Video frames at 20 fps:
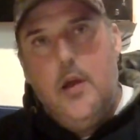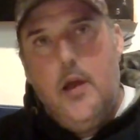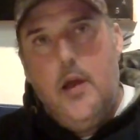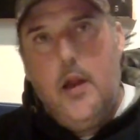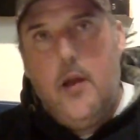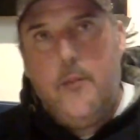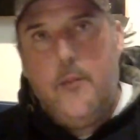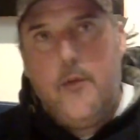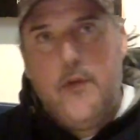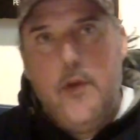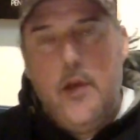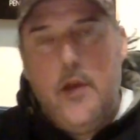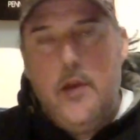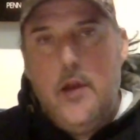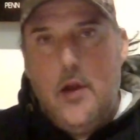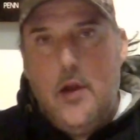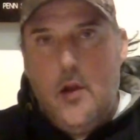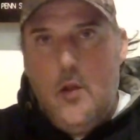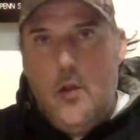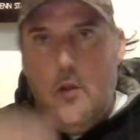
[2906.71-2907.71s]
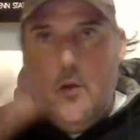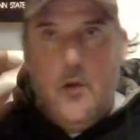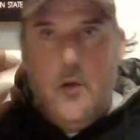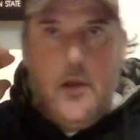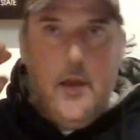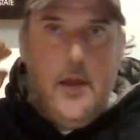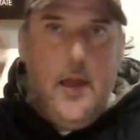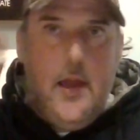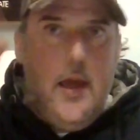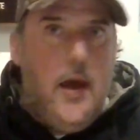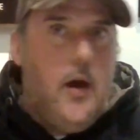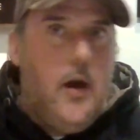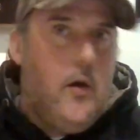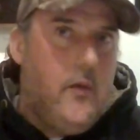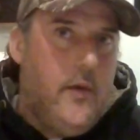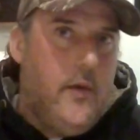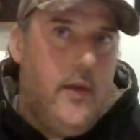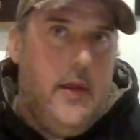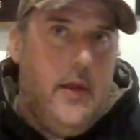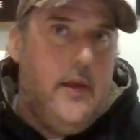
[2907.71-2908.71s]
and I'm sitting there looking
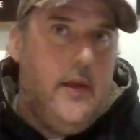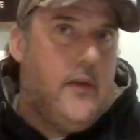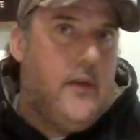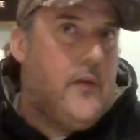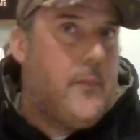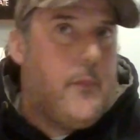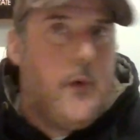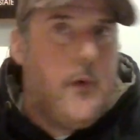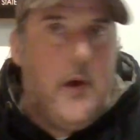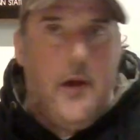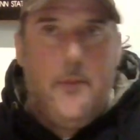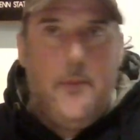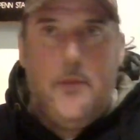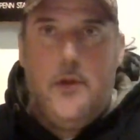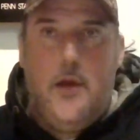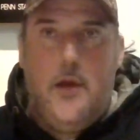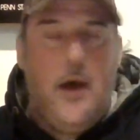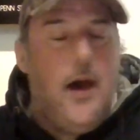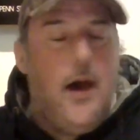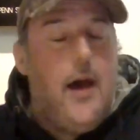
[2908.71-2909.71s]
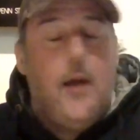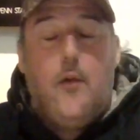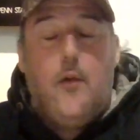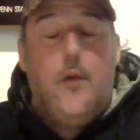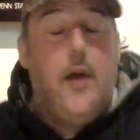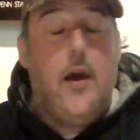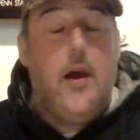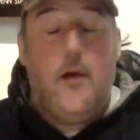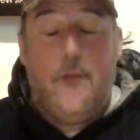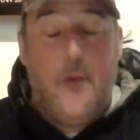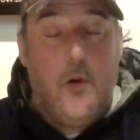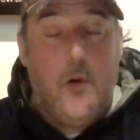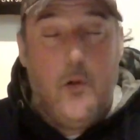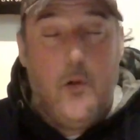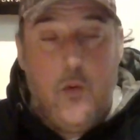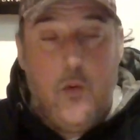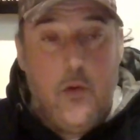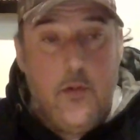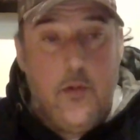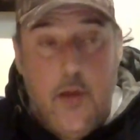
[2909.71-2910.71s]
out, and it's probably, I don't know how far
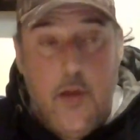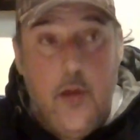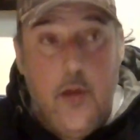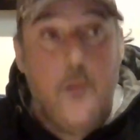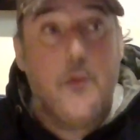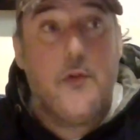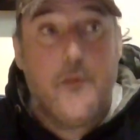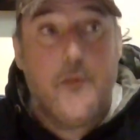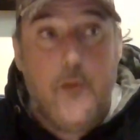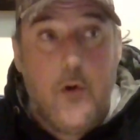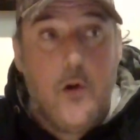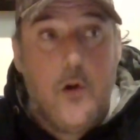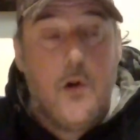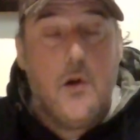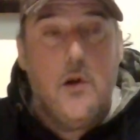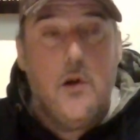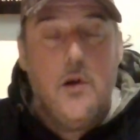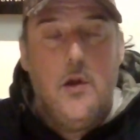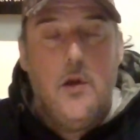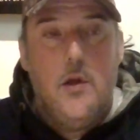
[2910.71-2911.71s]
it was. It was far.